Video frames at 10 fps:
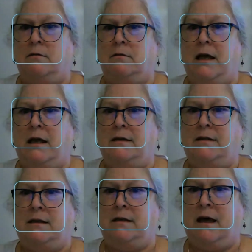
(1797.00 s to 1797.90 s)
Now, do you
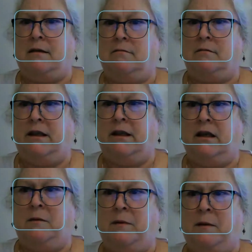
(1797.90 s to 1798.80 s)
see that
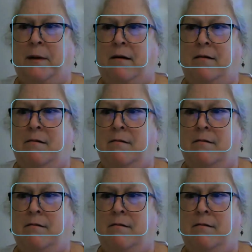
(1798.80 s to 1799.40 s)
little bit of powder?